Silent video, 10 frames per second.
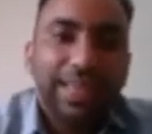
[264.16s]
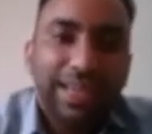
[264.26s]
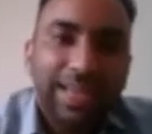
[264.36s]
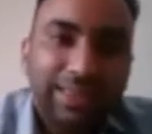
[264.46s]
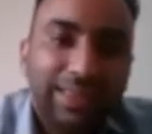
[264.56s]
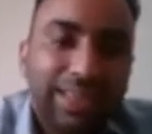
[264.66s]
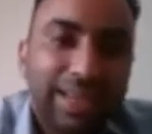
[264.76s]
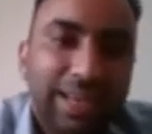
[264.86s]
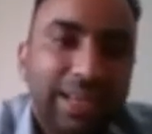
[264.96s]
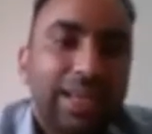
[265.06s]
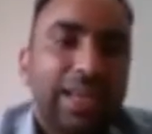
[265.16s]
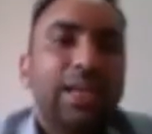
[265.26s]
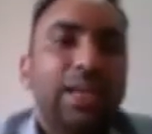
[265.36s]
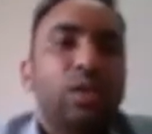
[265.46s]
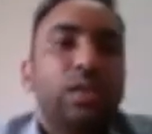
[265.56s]
Then
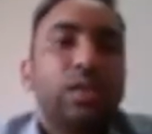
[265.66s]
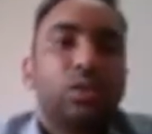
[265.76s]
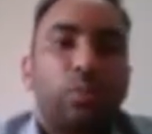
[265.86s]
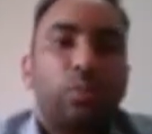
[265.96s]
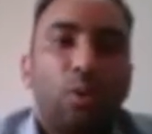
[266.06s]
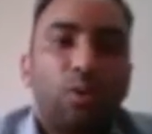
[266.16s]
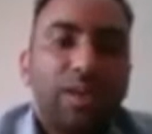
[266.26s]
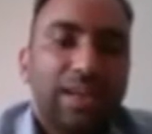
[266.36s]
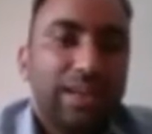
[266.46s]
spawn